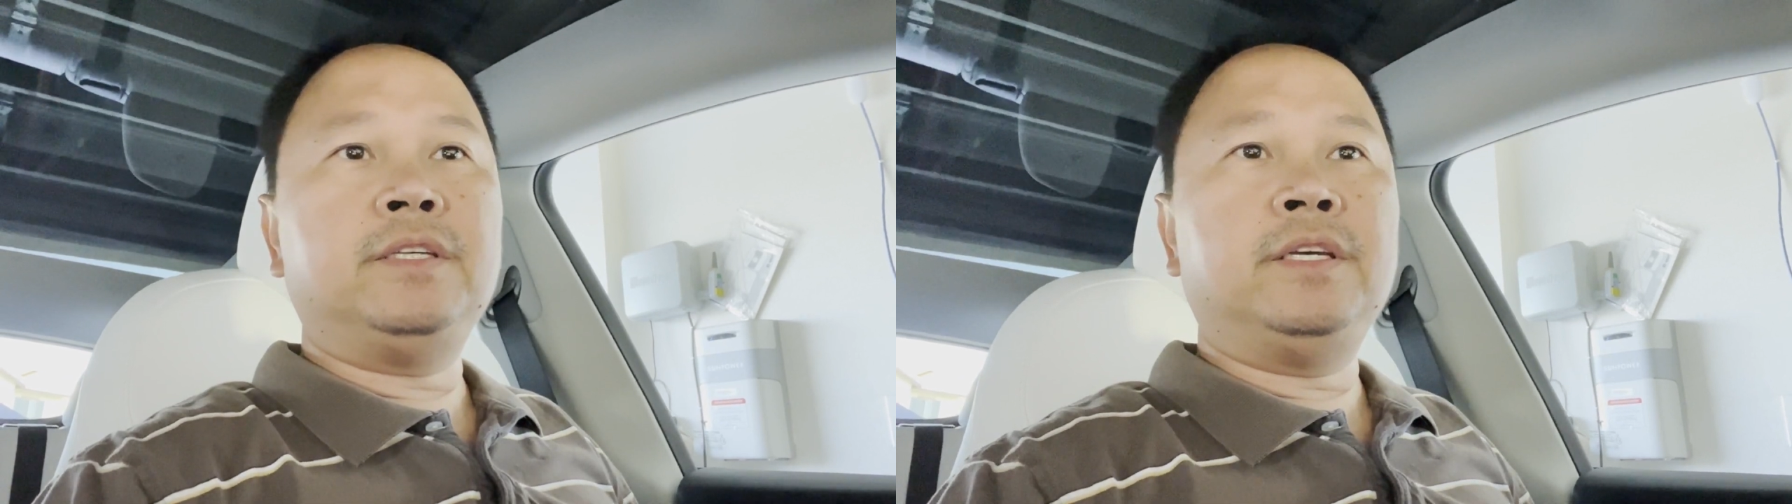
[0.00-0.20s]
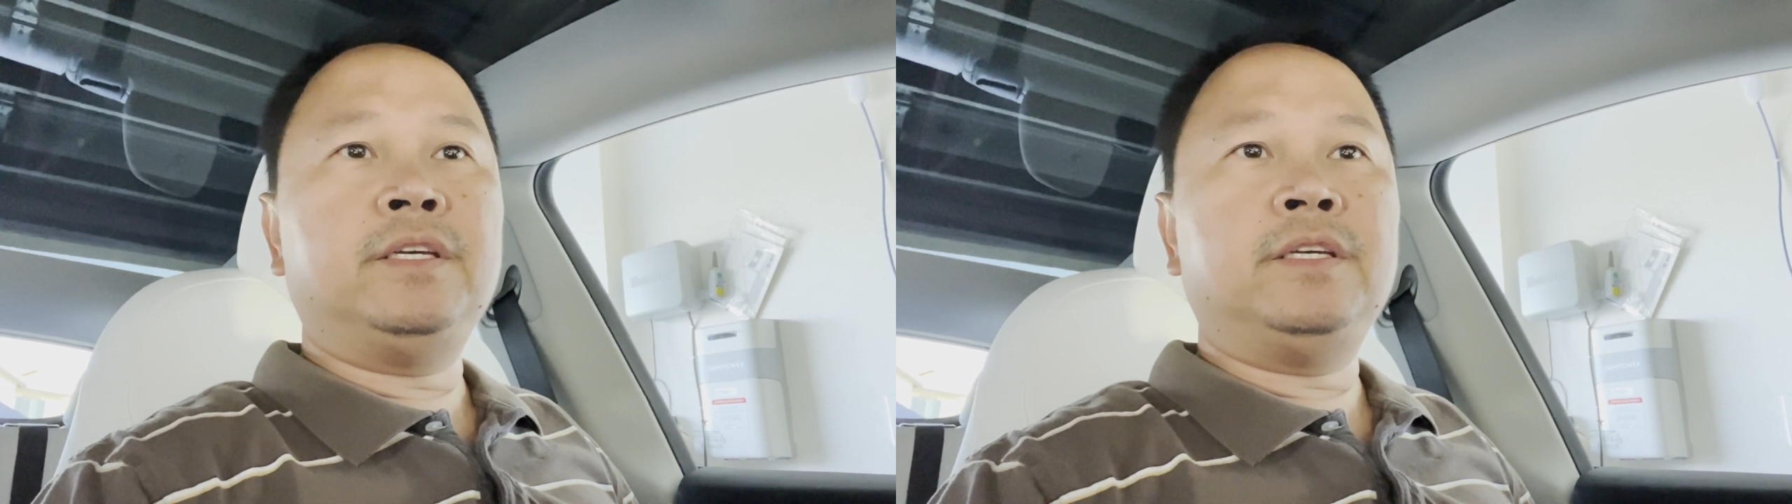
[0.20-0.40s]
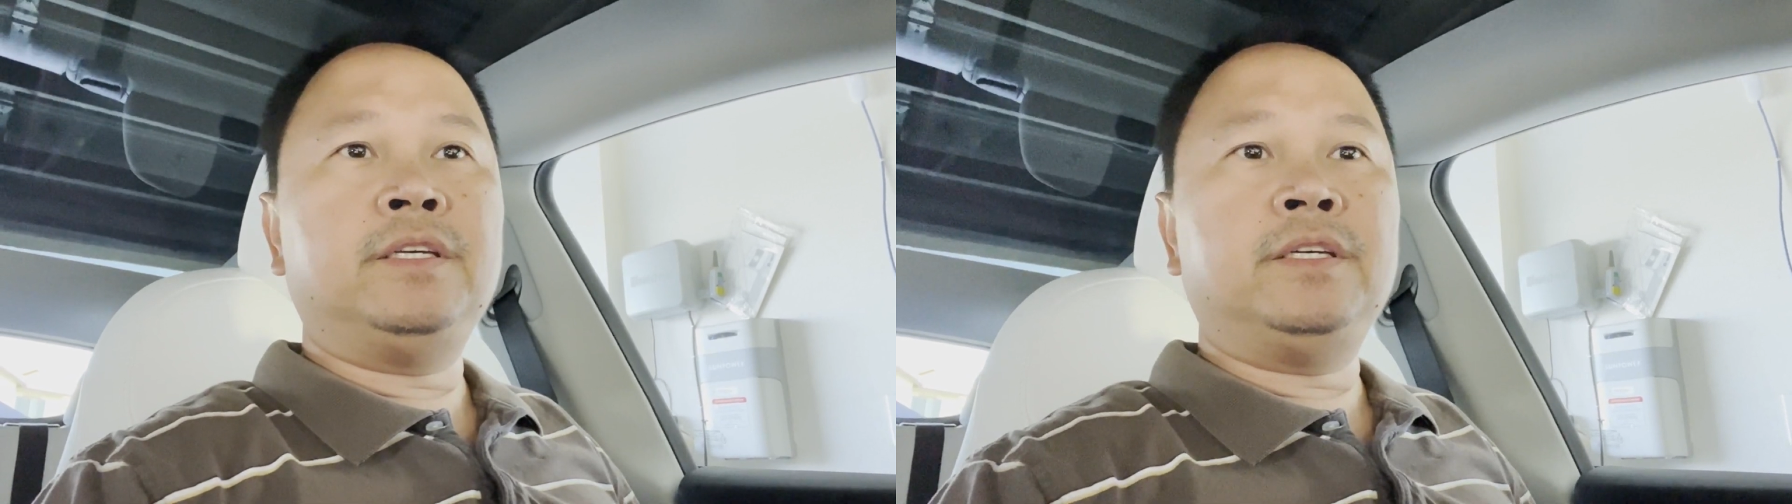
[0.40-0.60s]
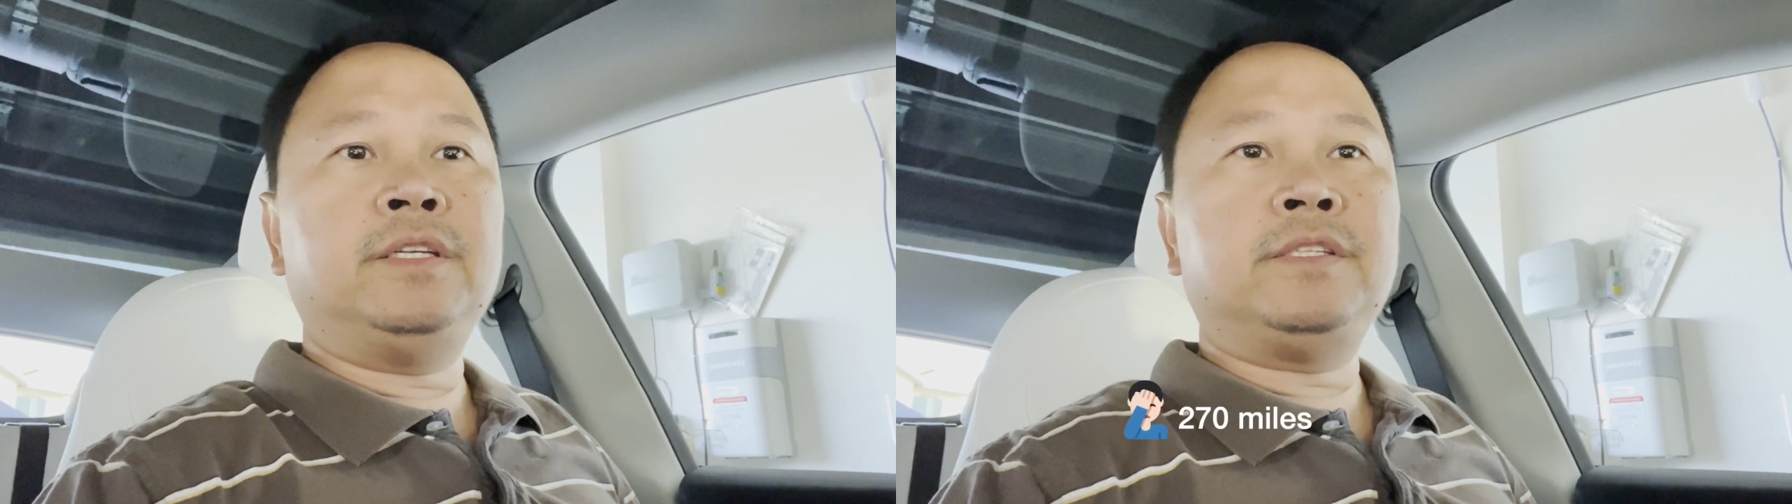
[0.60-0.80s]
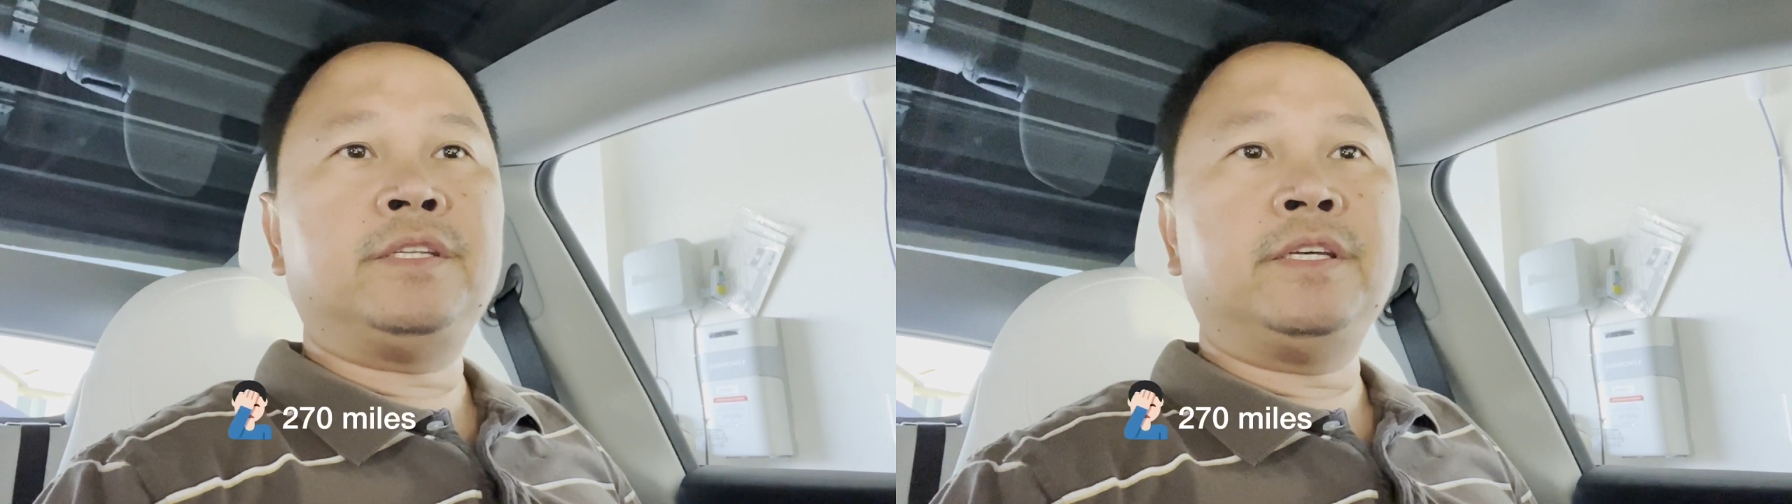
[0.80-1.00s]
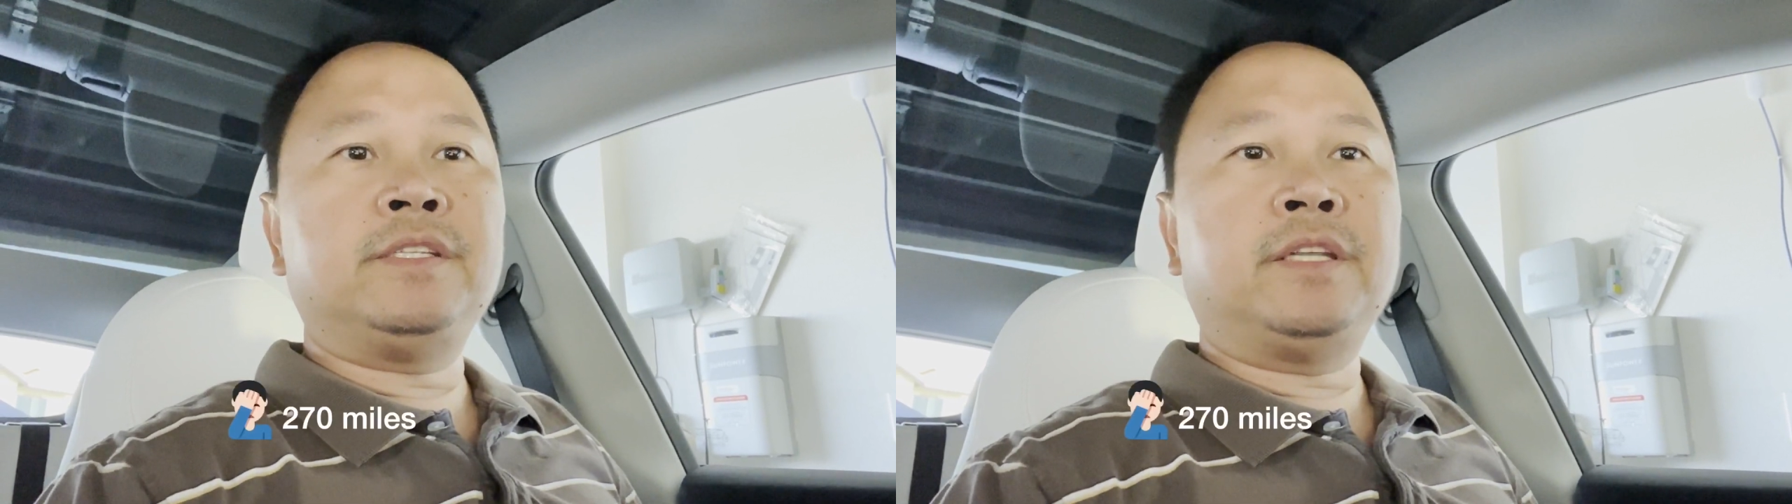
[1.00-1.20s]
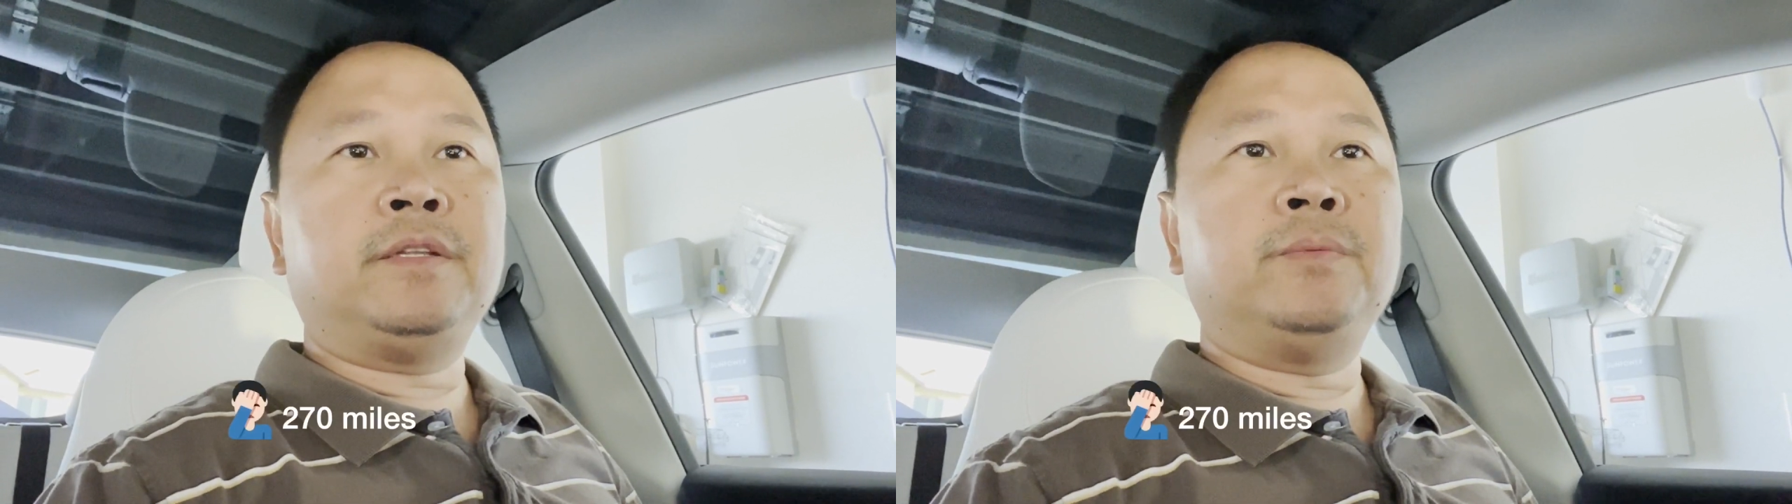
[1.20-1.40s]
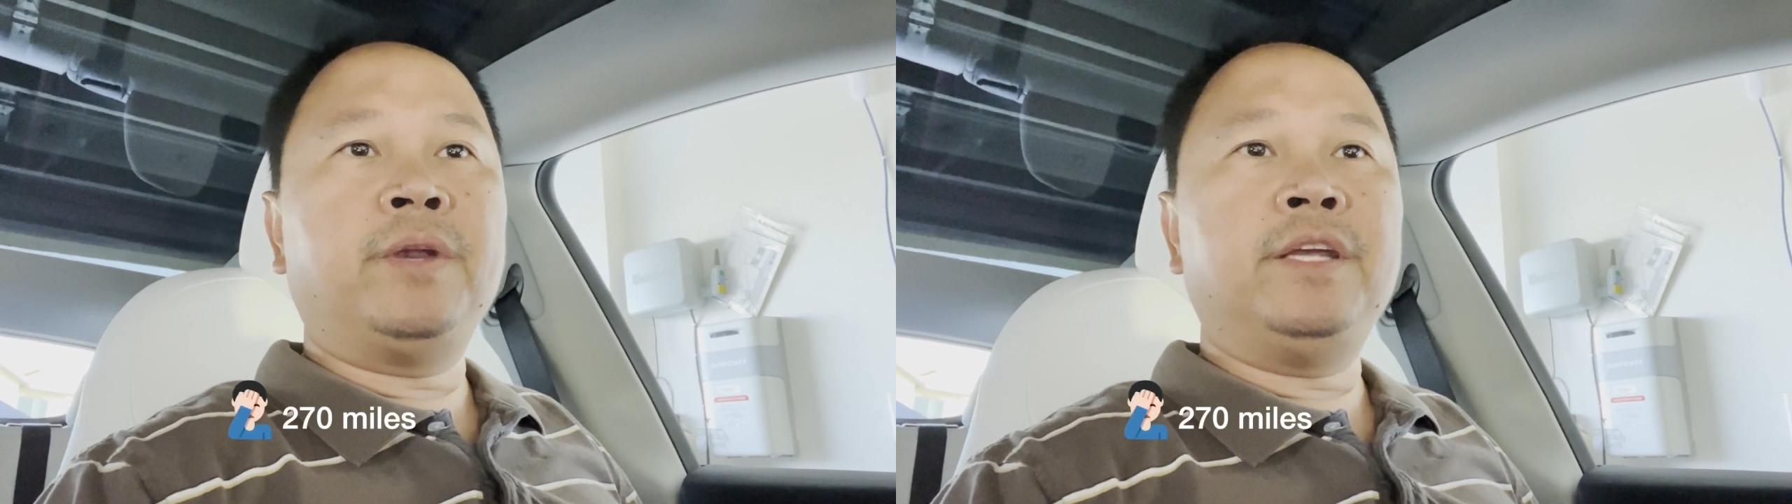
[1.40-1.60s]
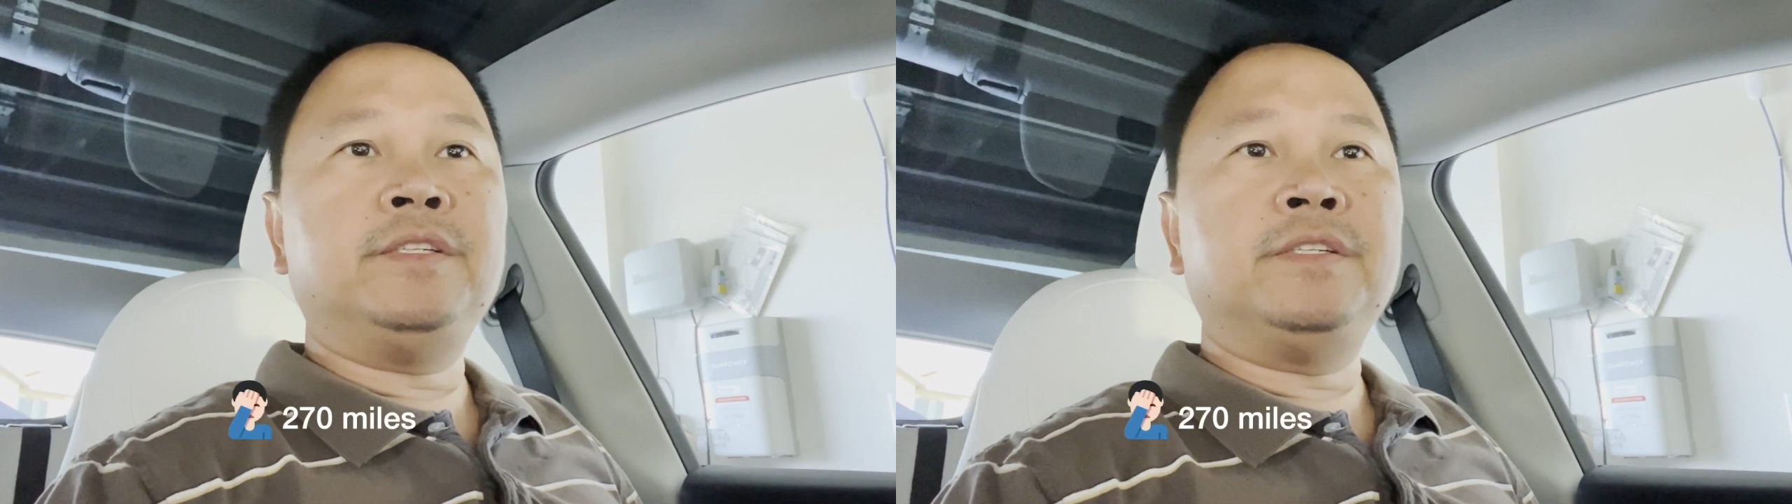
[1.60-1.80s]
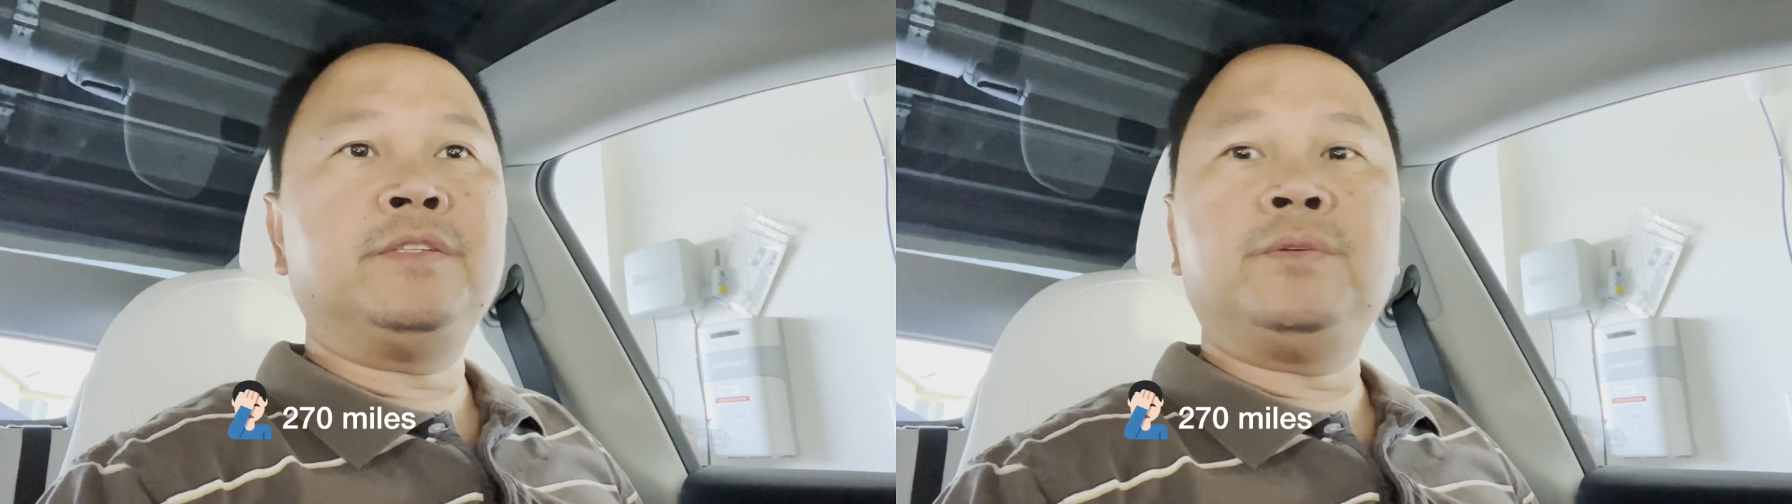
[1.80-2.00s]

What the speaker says: and it says that the range is